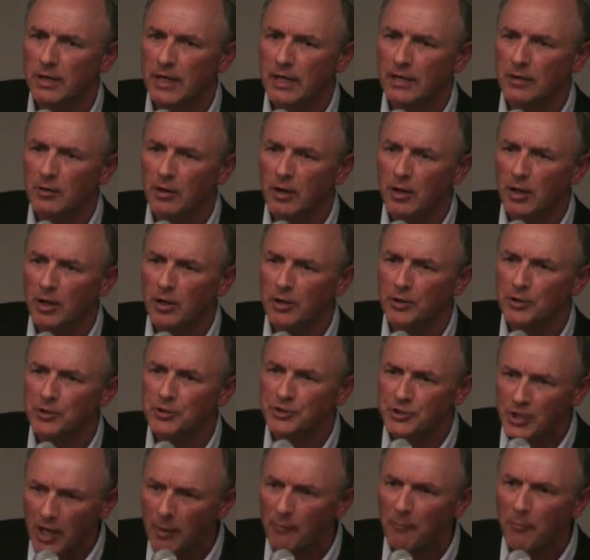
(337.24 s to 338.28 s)
And
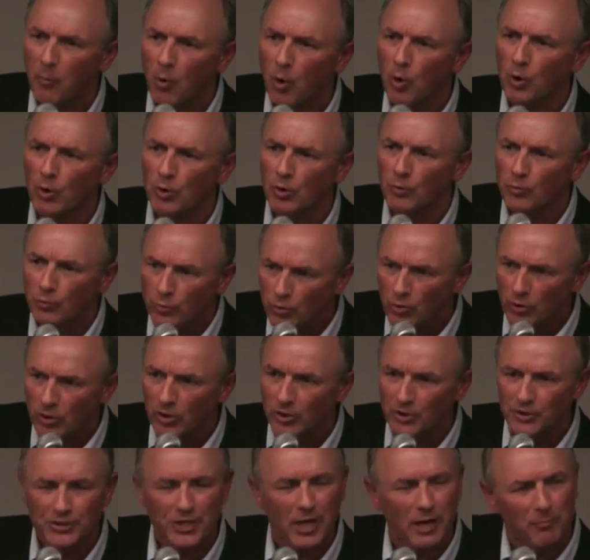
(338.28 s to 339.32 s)
some moral
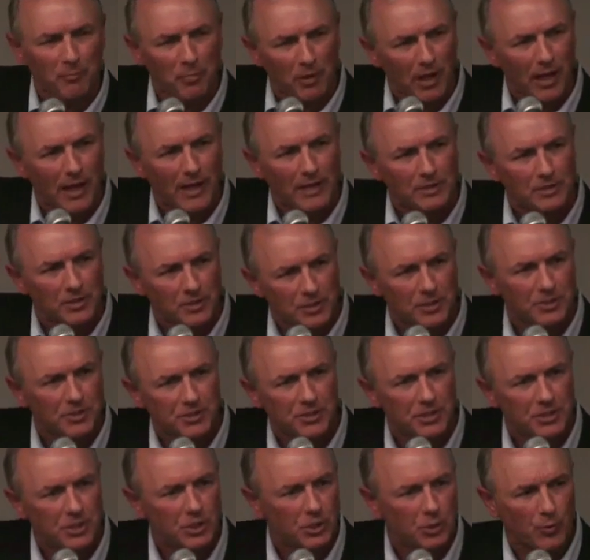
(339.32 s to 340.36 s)
rules apply to this
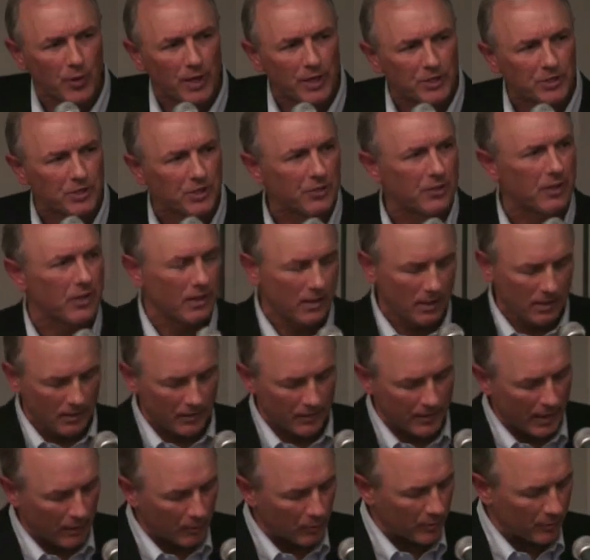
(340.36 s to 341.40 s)
situation
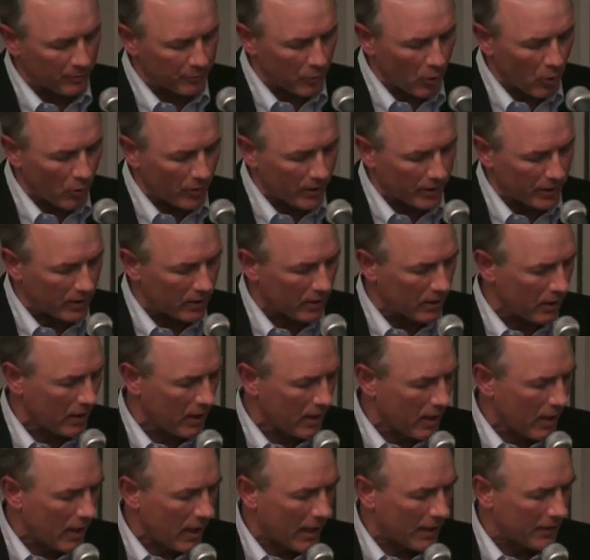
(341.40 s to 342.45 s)
that were
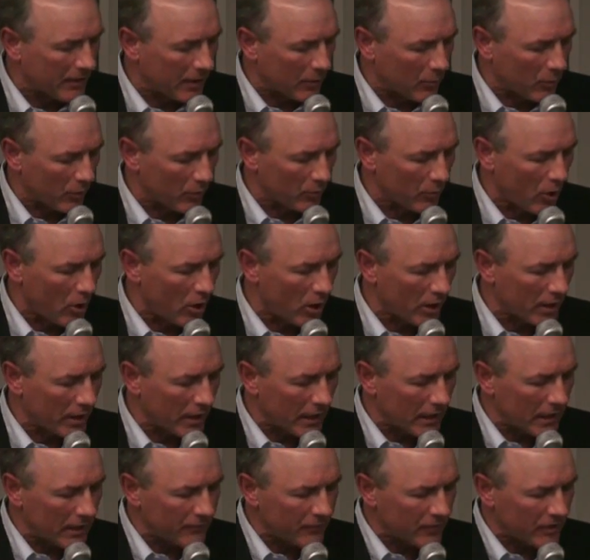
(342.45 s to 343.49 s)
broken, and they were
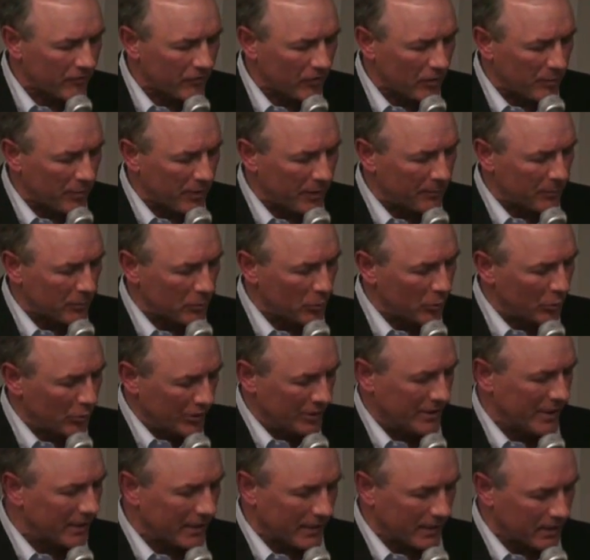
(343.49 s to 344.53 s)
wrong even if the people
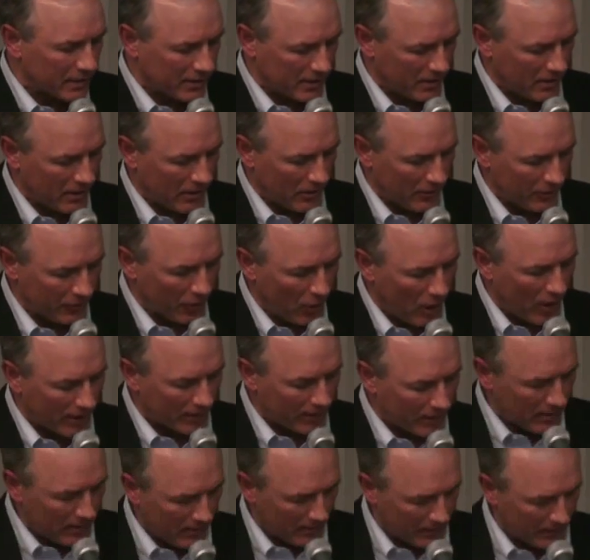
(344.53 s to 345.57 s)
who did it
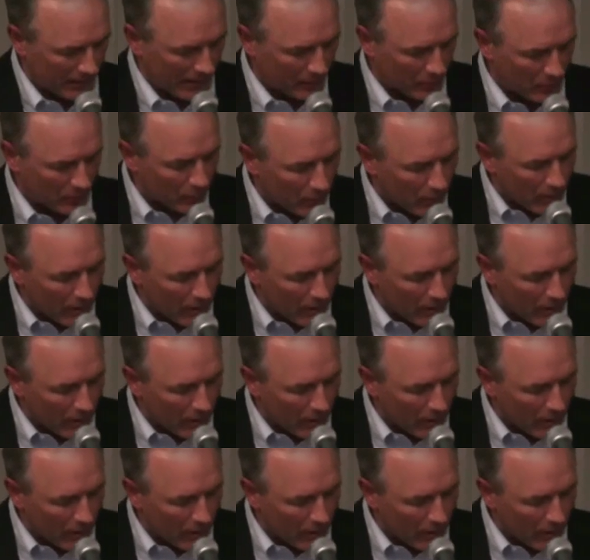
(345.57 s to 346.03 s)
thought they were